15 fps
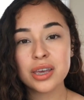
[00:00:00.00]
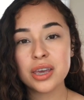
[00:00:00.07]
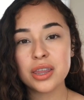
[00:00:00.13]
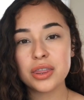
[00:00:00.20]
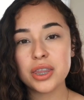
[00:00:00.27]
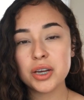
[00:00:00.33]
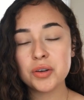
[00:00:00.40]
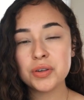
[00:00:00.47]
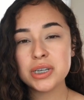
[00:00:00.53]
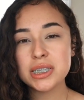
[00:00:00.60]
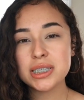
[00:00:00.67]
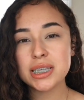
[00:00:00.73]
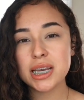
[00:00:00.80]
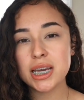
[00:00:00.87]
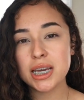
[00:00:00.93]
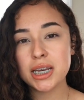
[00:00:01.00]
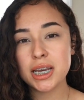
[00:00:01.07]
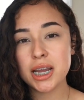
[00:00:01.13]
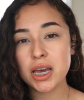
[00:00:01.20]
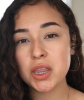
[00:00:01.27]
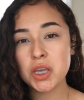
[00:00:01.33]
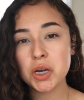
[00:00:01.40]
There is
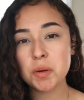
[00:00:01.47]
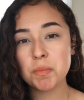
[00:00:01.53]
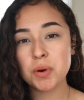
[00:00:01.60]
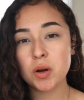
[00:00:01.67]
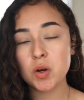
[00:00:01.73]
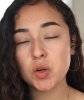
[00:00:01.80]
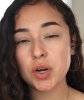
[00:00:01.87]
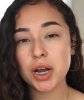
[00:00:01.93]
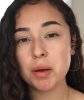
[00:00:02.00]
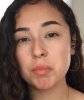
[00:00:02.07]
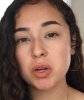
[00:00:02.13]
another program